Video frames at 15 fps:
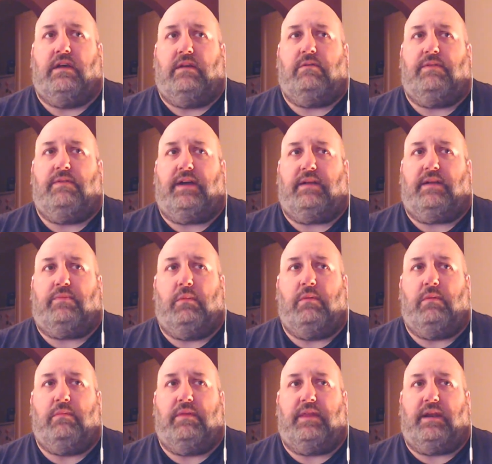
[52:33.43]
We've had a
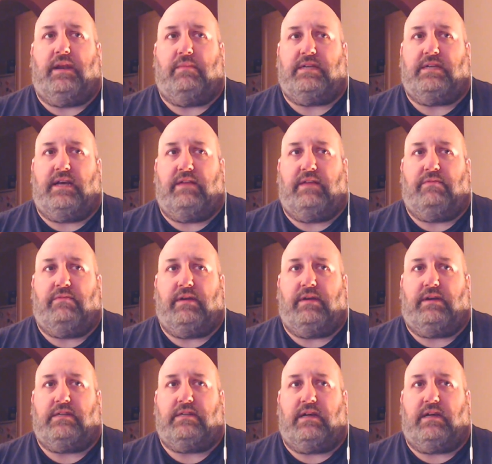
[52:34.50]
problem with the number 10, haven't we?
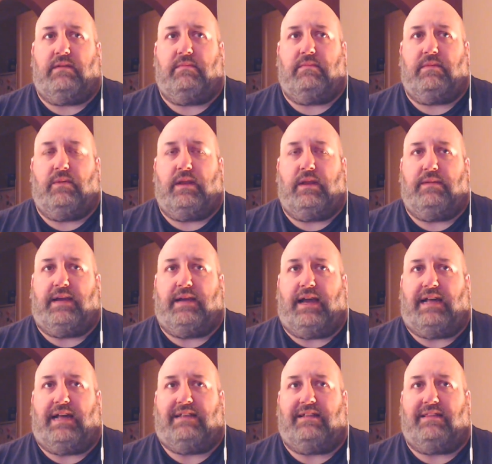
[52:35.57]
Because William
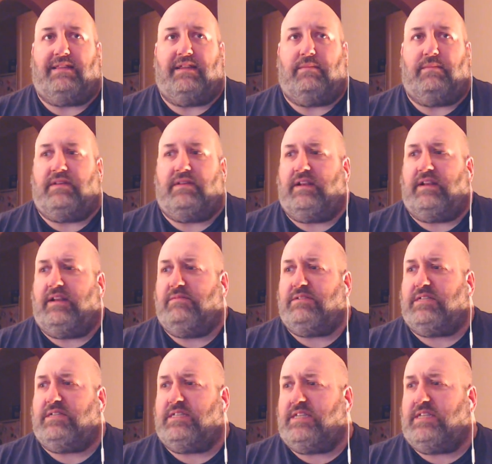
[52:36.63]
Gallas had the number 10 and he
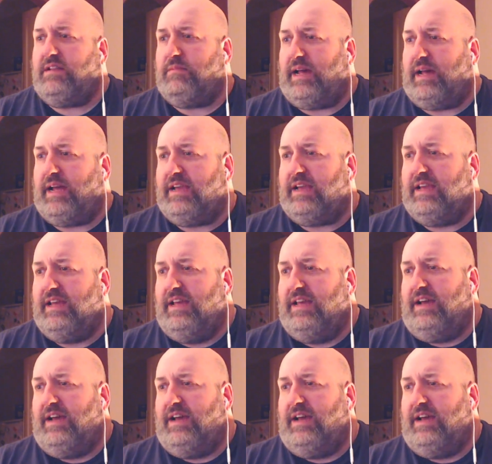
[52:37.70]
was a centre-back.